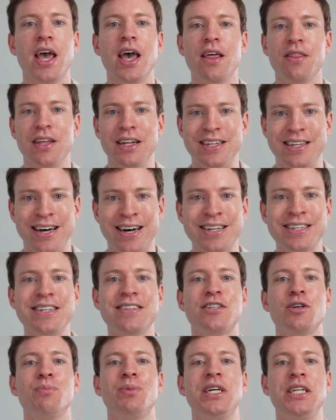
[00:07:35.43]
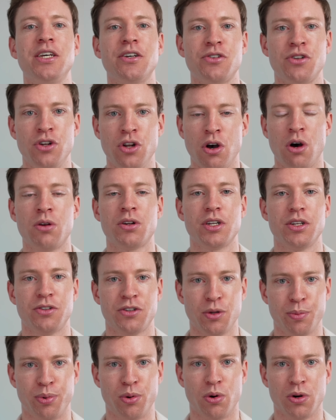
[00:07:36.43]
The data simply does not
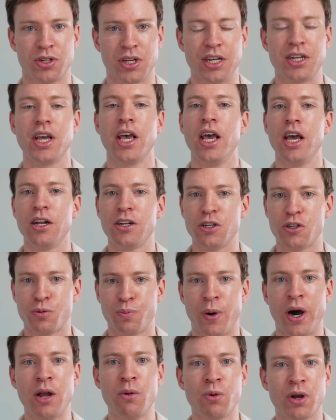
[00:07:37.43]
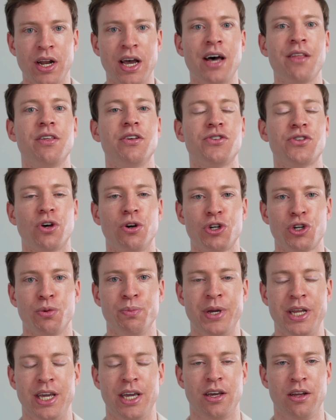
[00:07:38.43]
support it, despite what other social
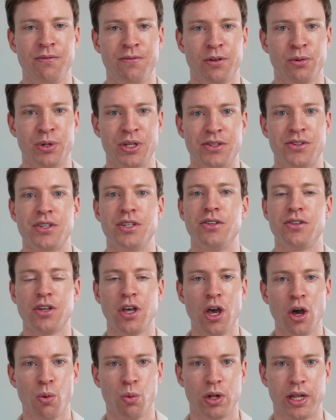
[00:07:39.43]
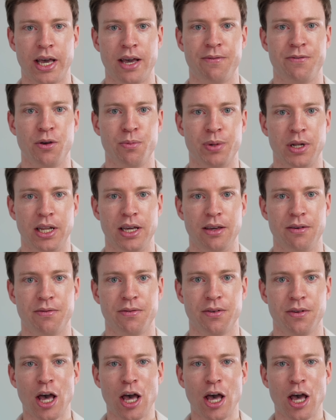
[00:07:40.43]
media influencers will have you believe.